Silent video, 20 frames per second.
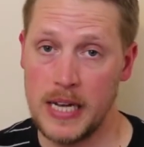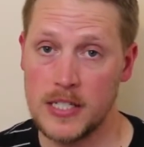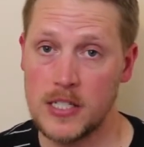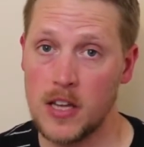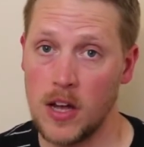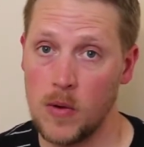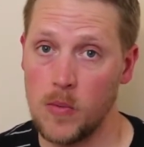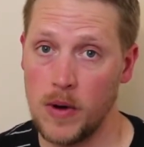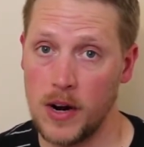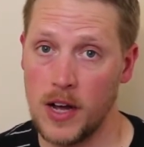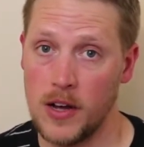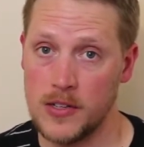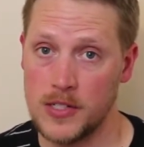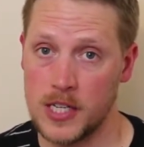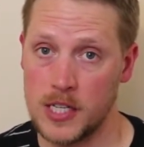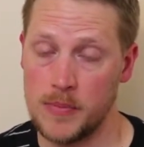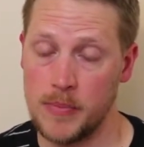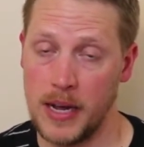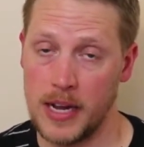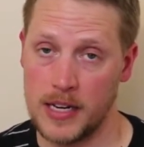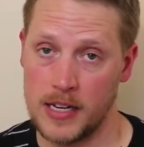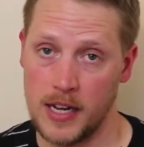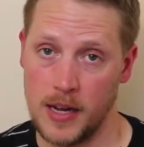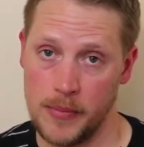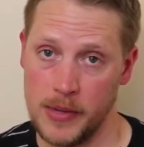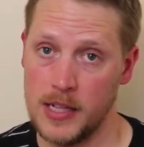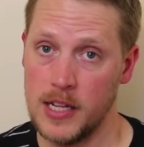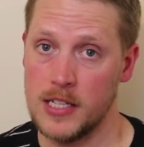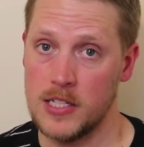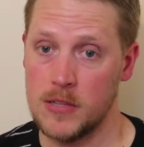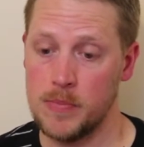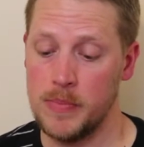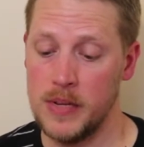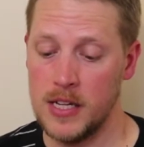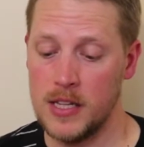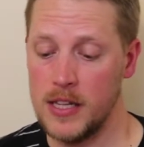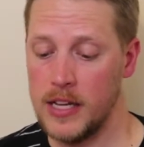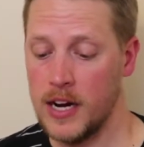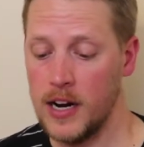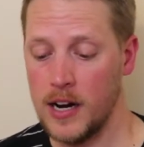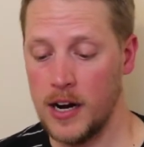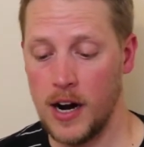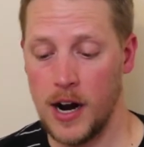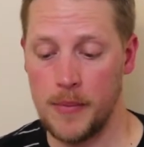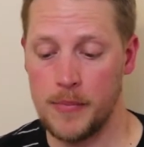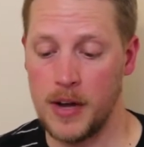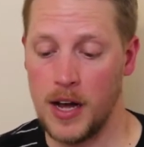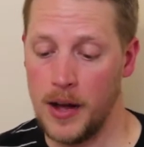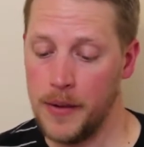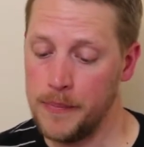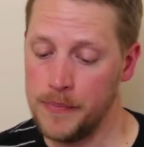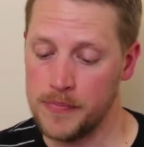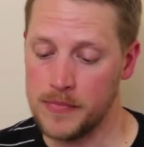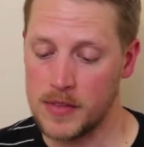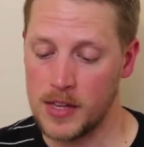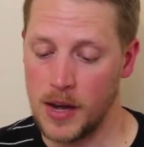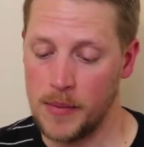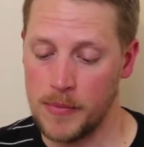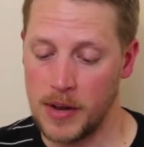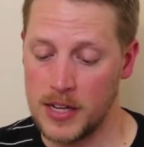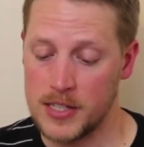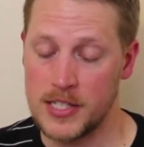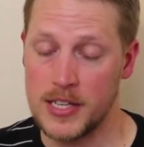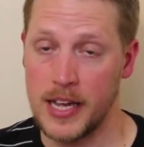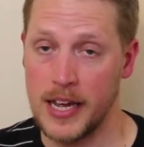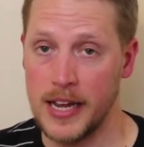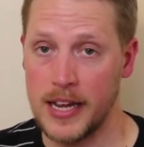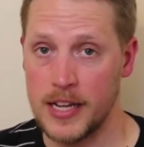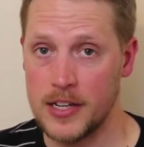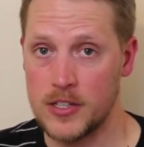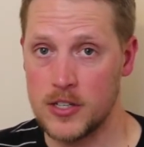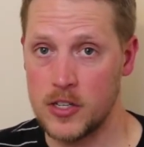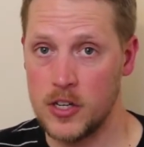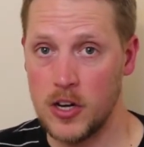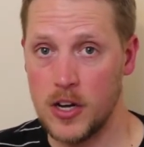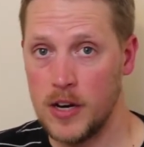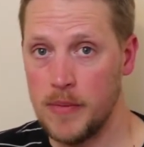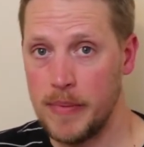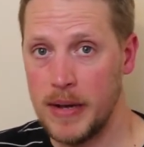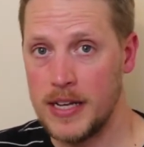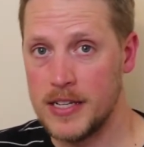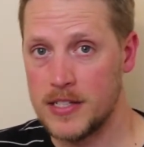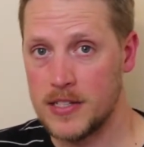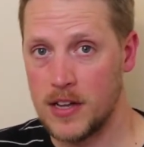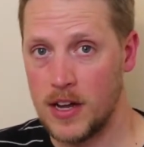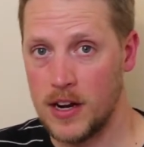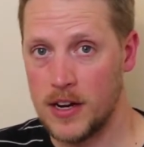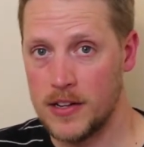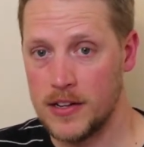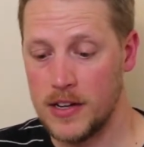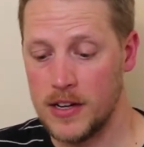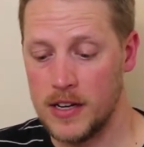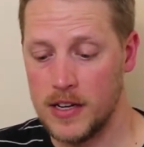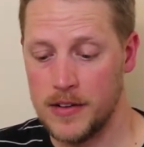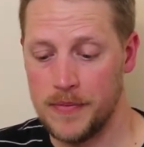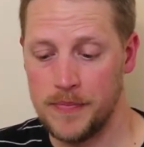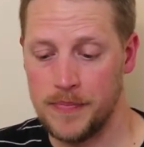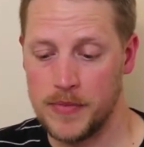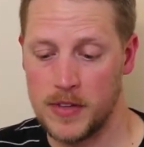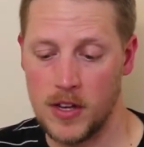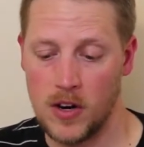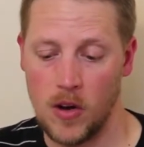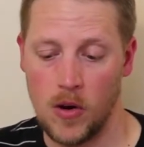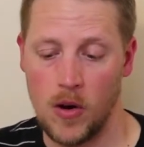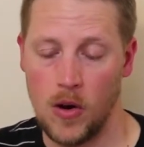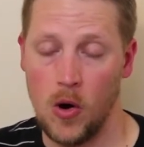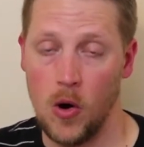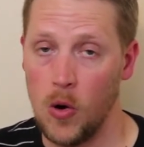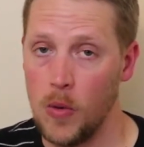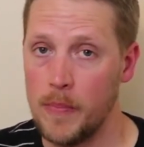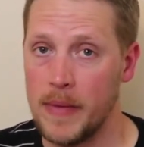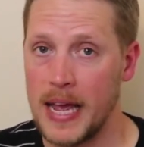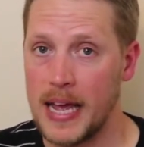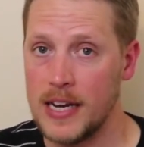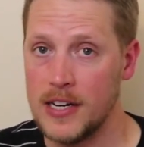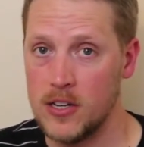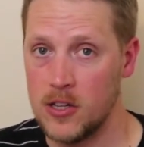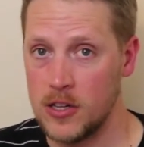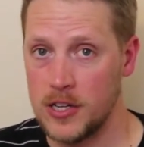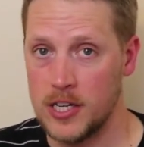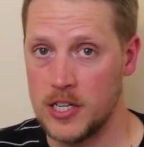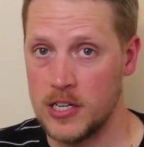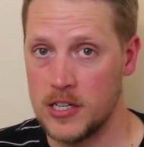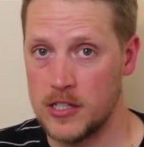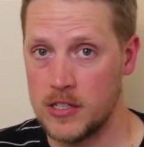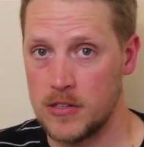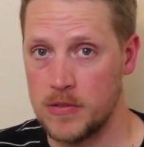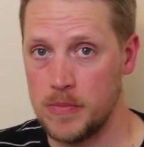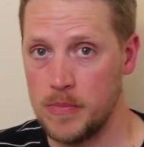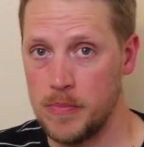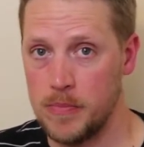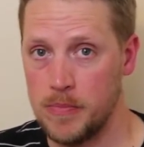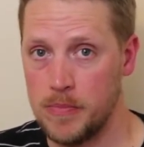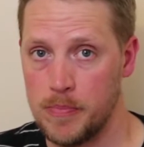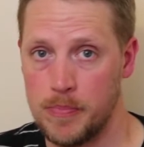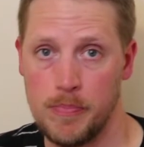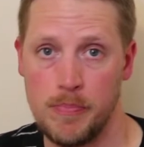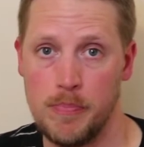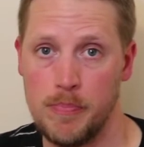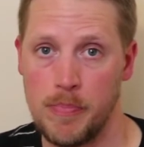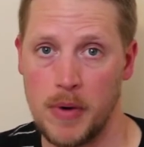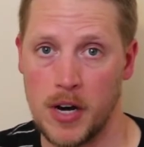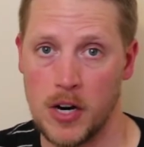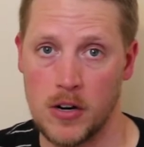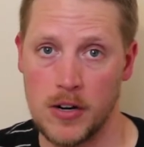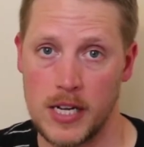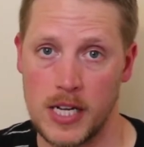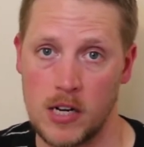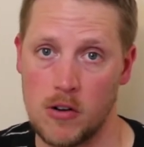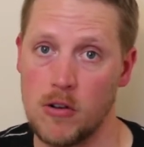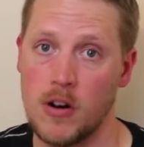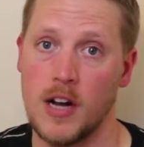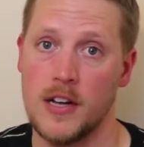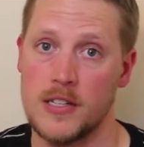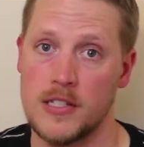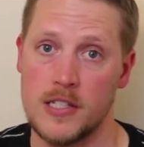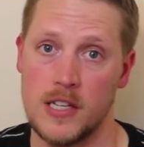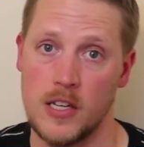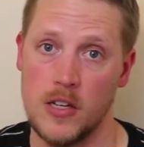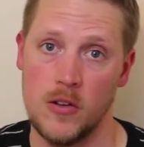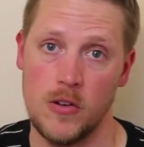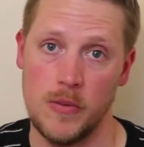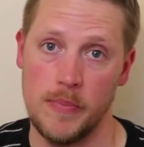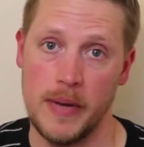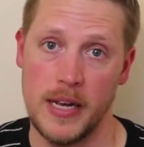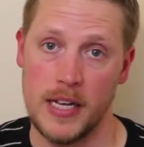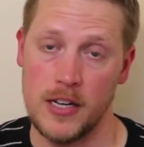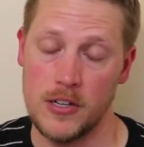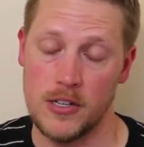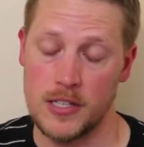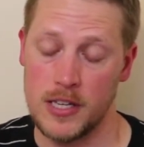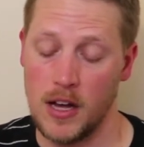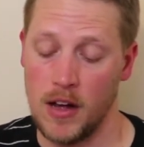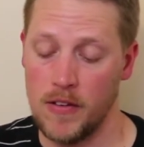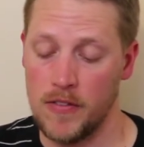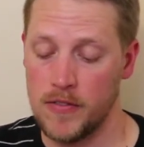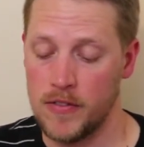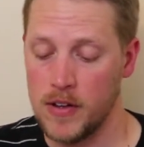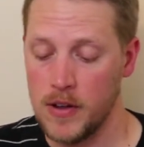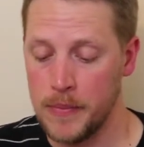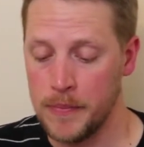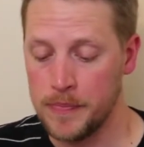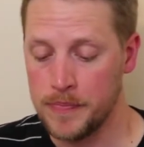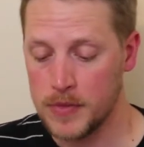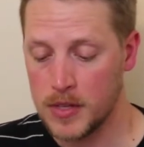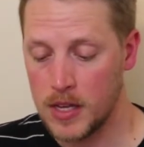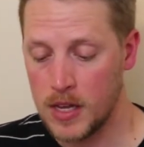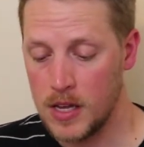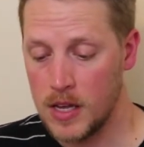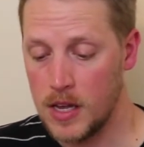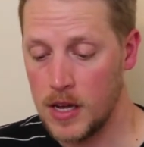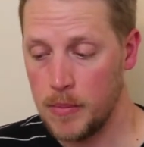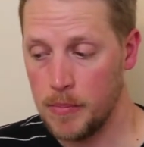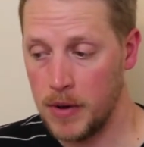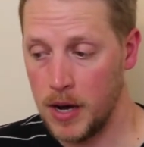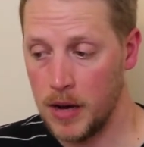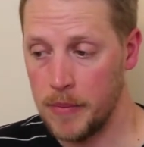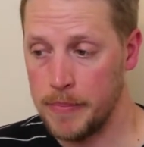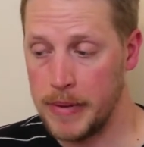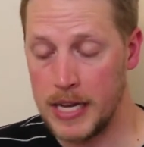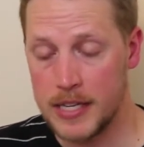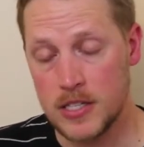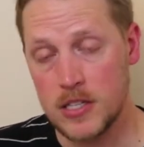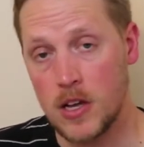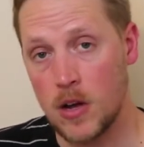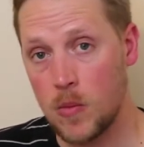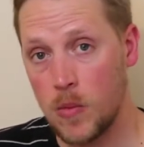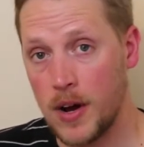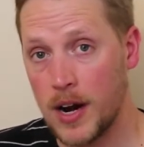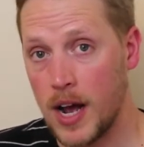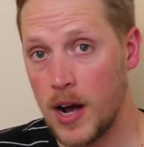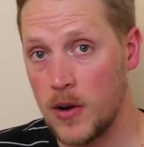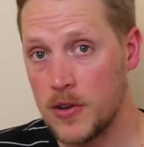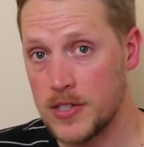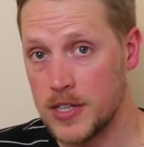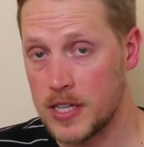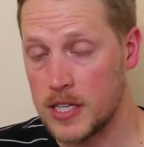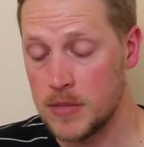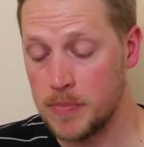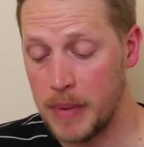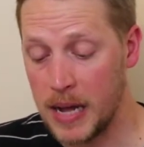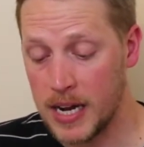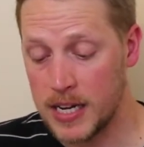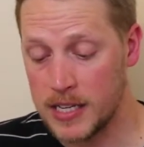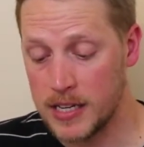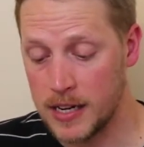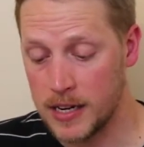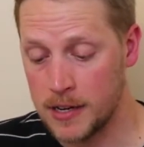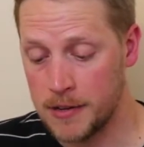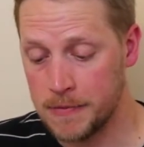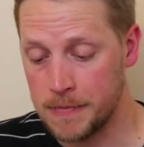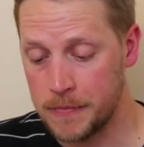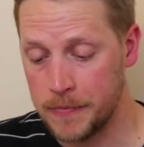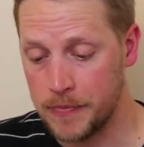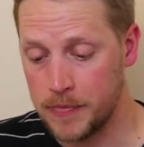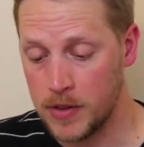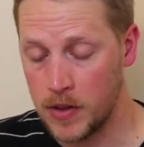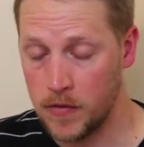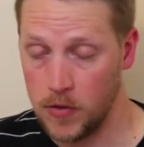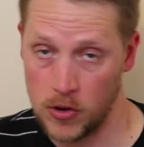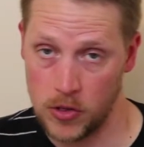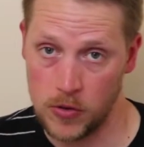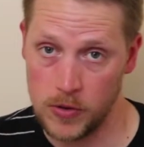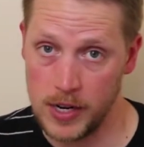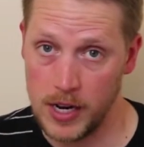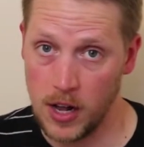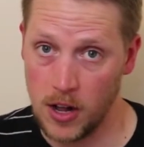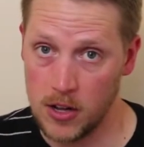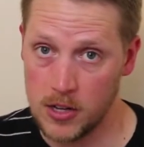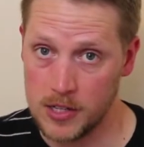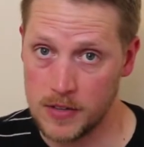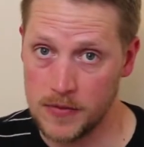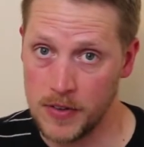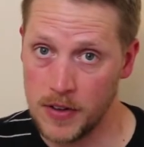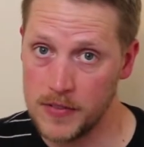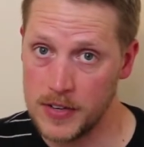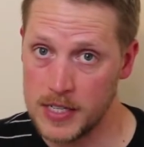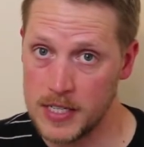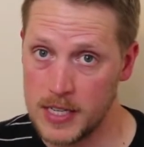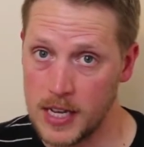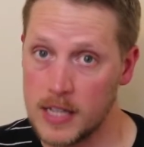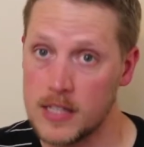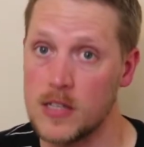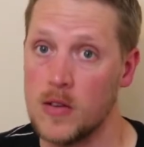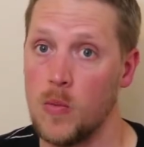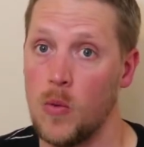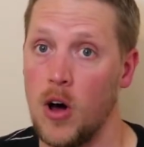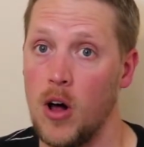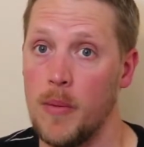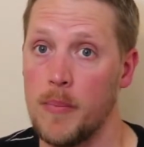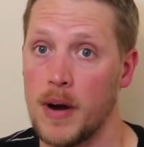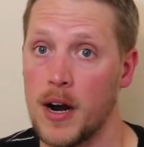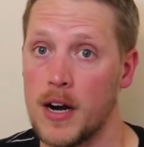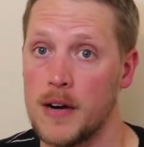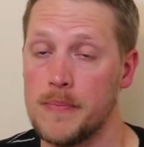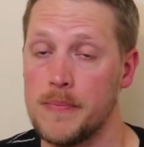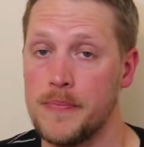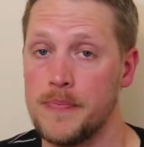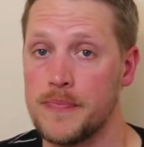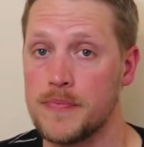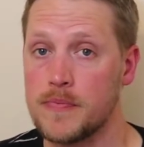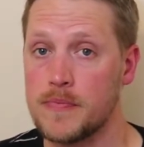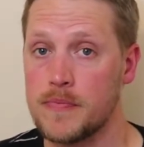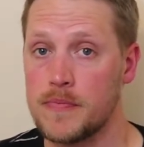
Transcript: based on what I was expecting. I mean, let's be clear here. I'm not saying it's good based on a homemade delicious buttery crust that you could make yourself. But based on what I was expecting for $3.50 at Walmart,